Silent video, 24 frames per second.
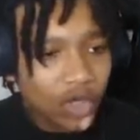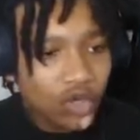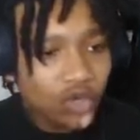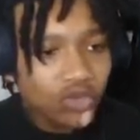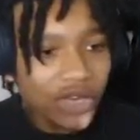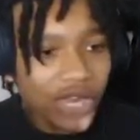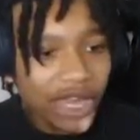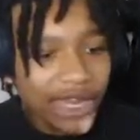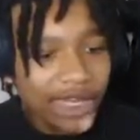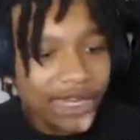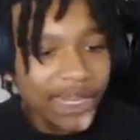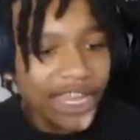You
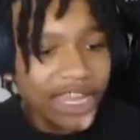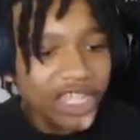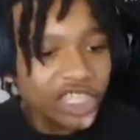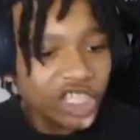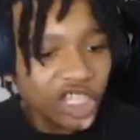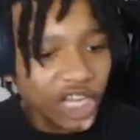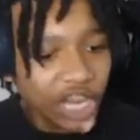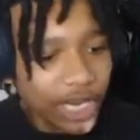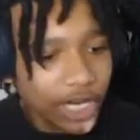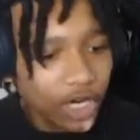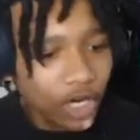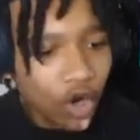didn't hit
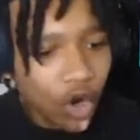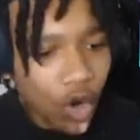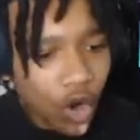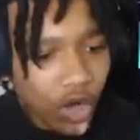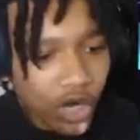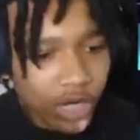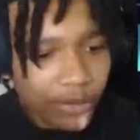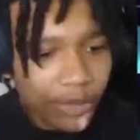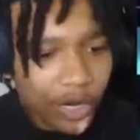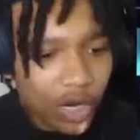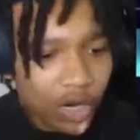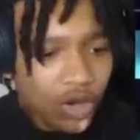shit in the
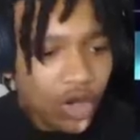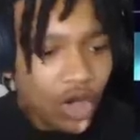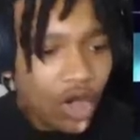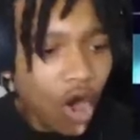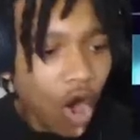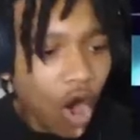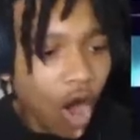corner, bro.